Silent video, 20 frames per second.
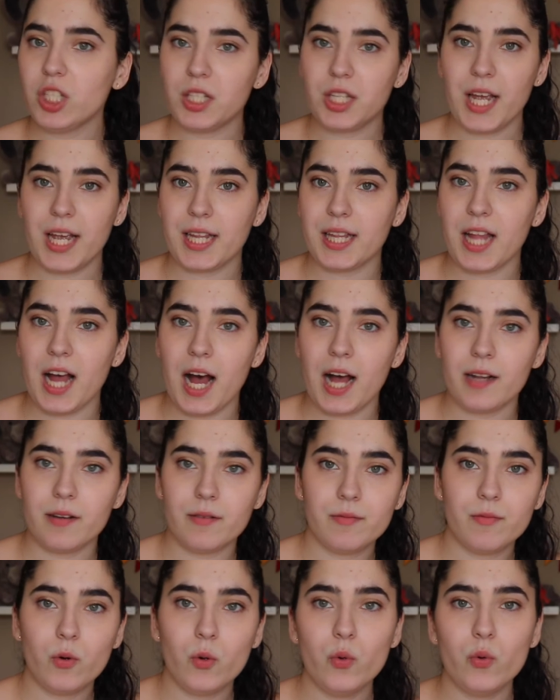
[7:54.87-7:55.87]
take
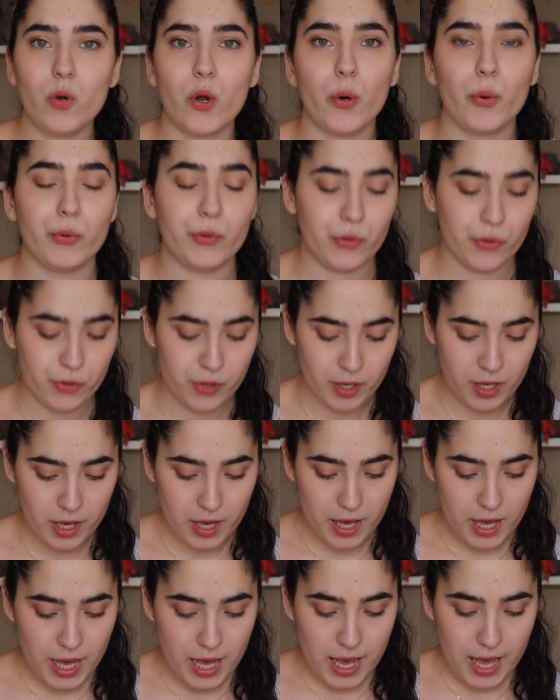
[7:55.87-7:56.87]
that, who knows.
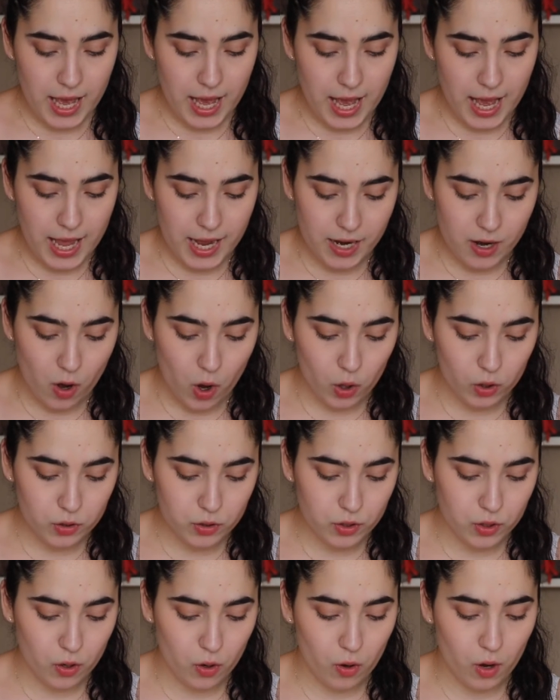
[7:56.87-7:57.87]
And
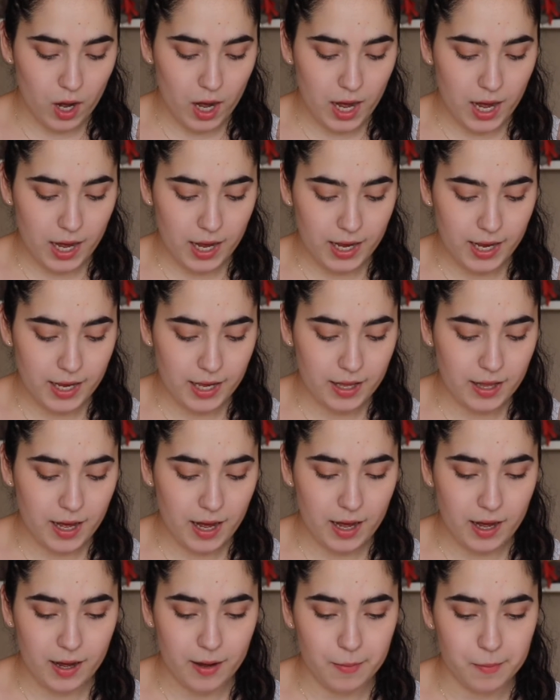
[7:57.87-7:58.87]
also I
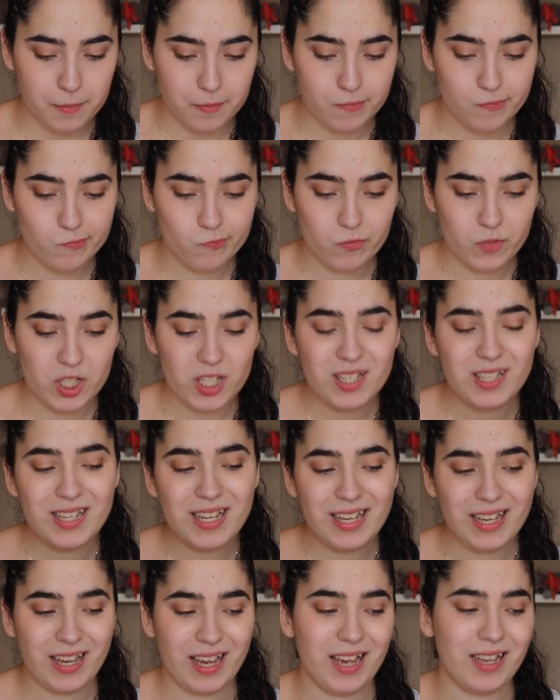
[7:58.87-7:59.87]
just
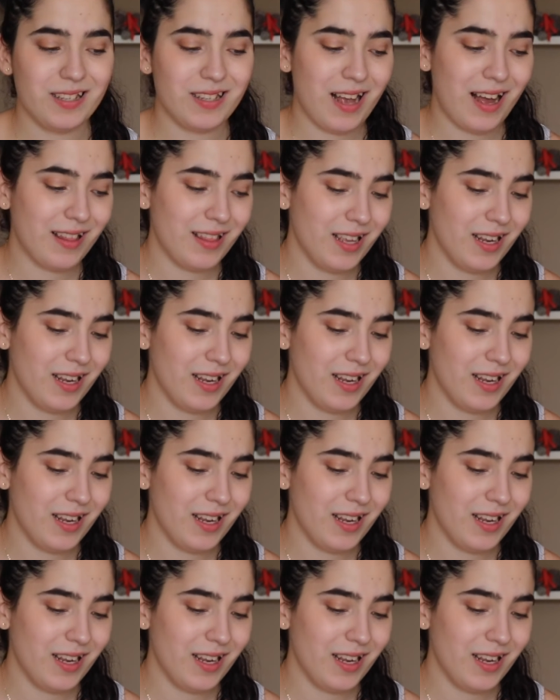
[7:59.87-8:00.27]
in case I